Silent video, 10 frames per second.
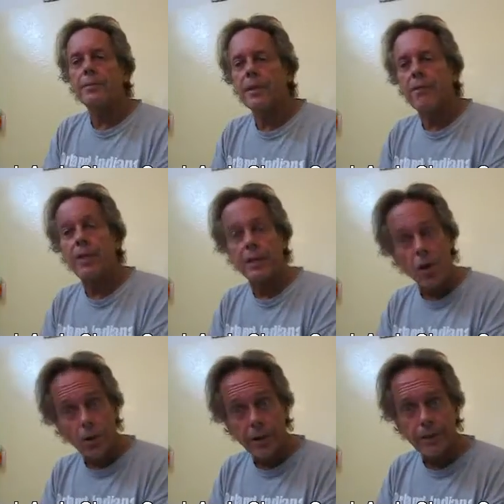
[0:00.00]
If I
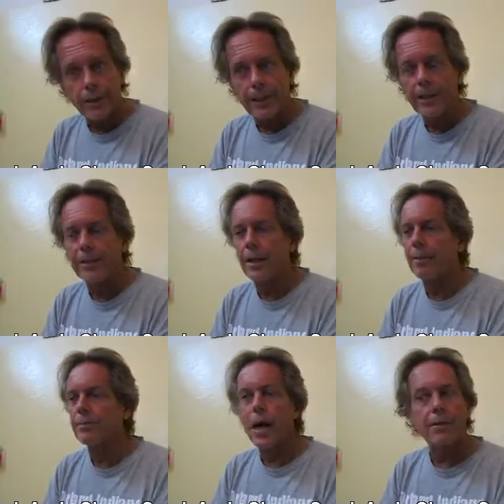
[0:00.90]
don't agree, then
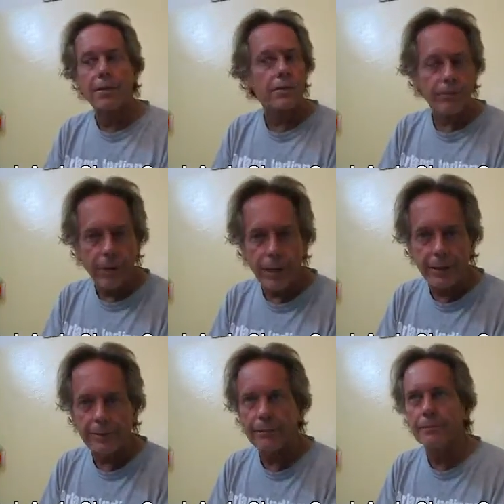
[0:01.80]
I'm not their friend.
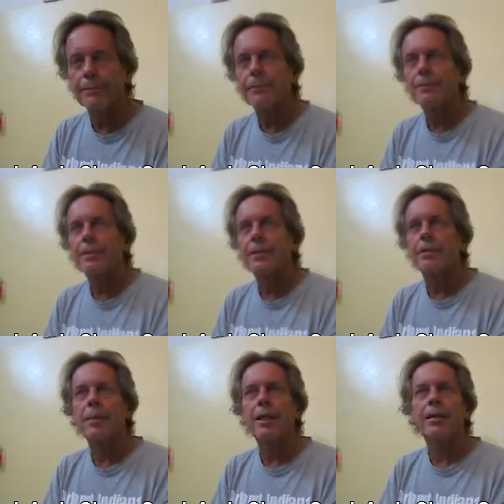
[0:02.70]

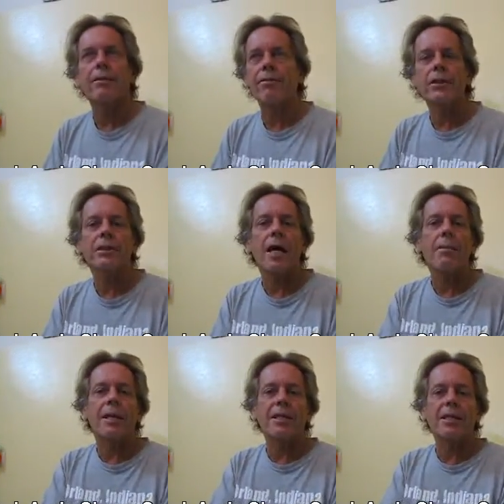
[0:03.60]
The first
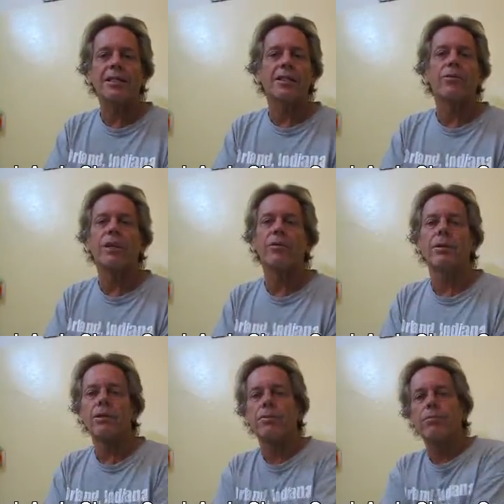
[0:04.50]
time I disagree
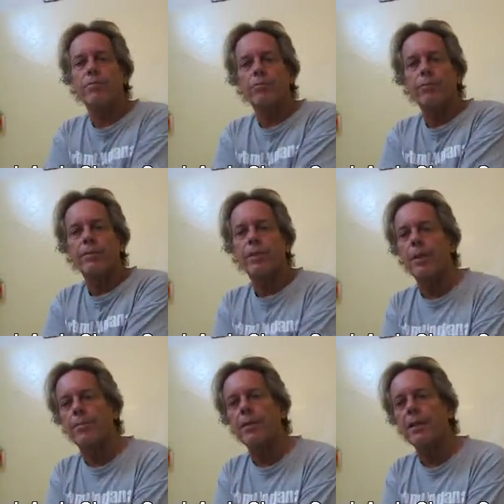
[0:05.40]
with them
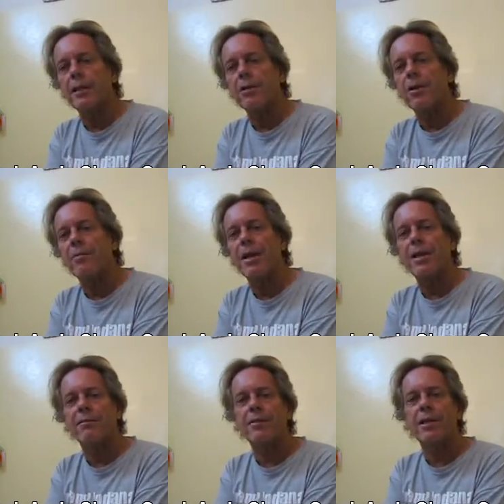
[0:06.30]
completely, or I
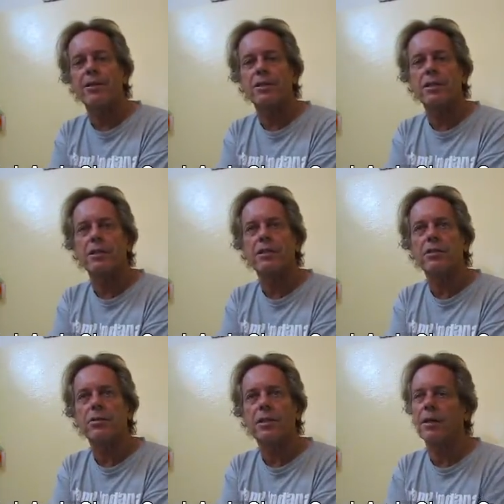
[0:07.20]
make a video to
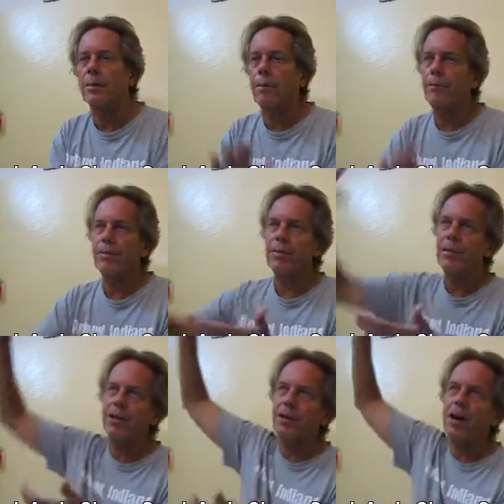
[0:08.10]
disagree, they're
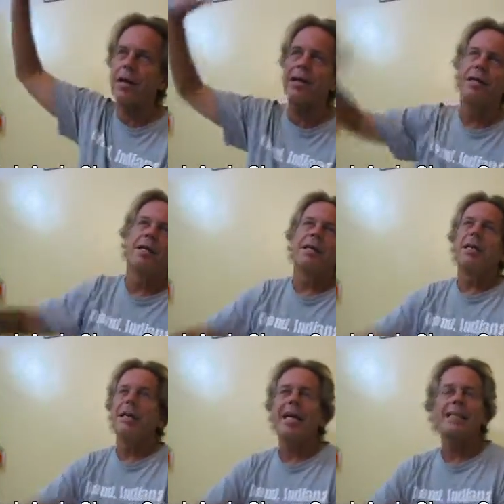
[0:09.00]
gone.
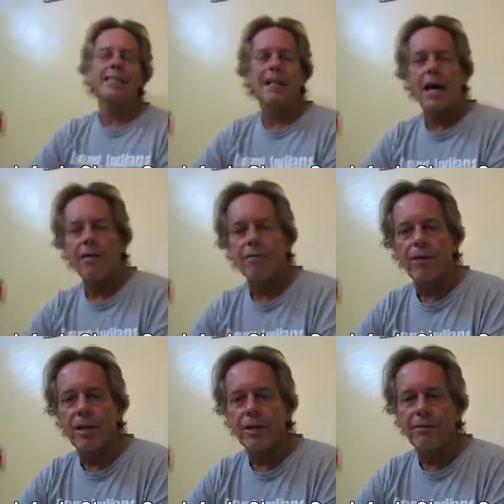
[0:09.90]
And that's not a
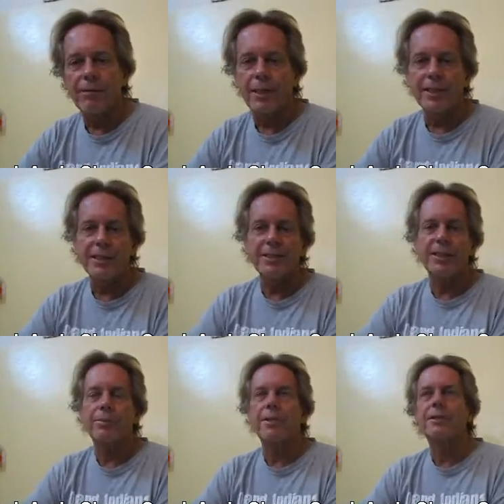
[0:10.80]
friend. A friend is
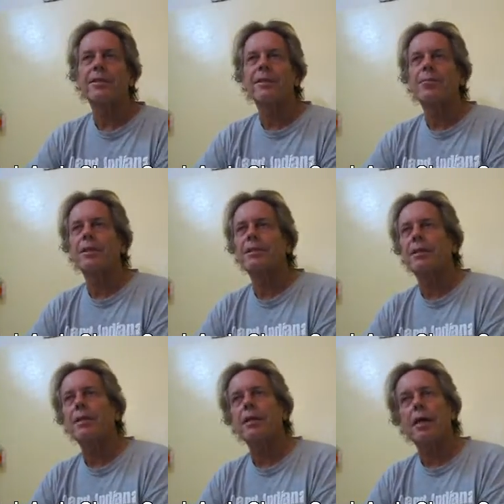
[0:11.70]
a person that
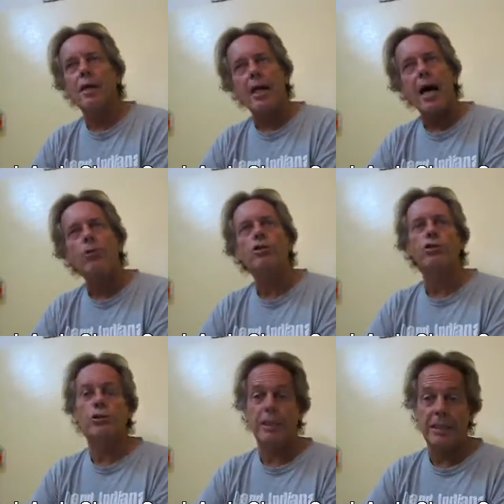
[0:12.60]
basically allows
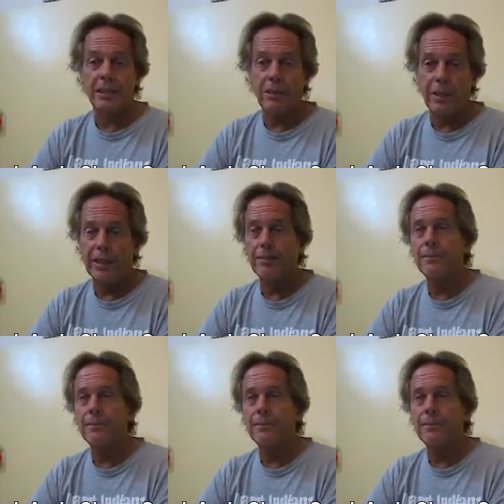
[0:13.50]
you to disagree.